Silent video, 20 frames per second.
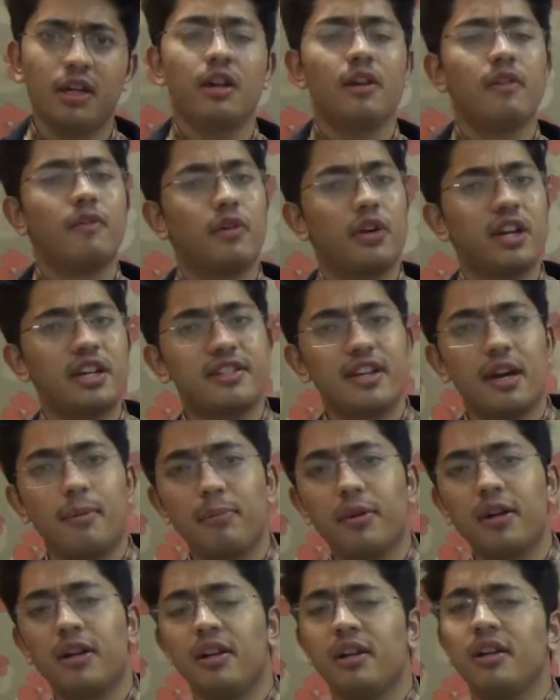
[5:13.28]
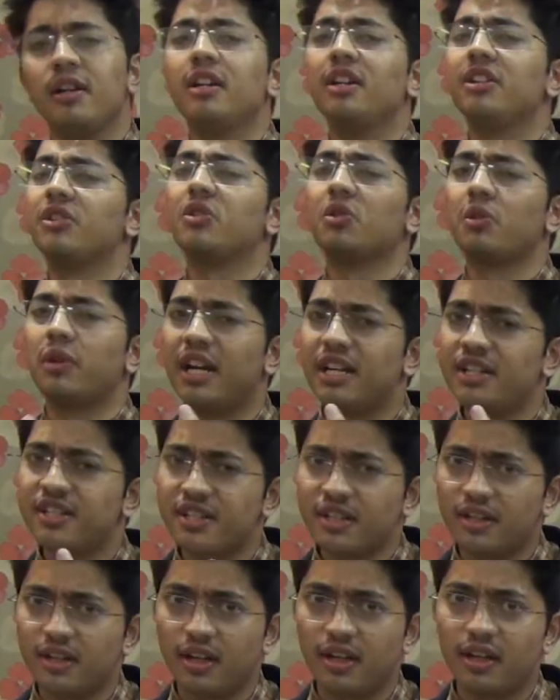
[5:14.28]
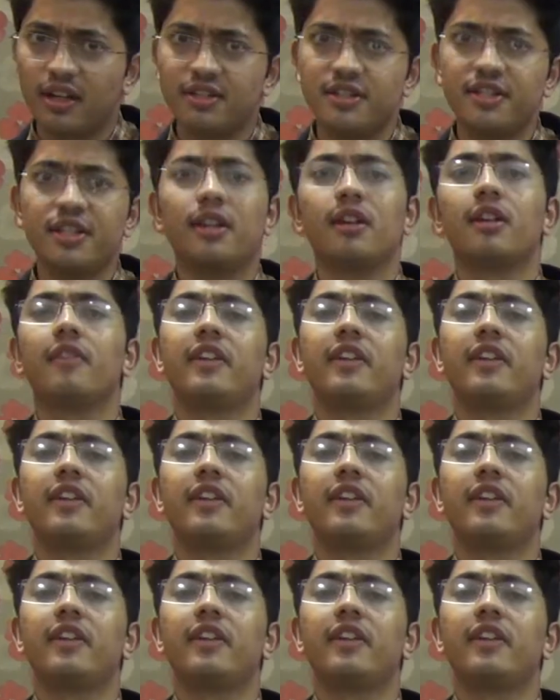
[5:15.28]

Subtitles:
For example, let's consider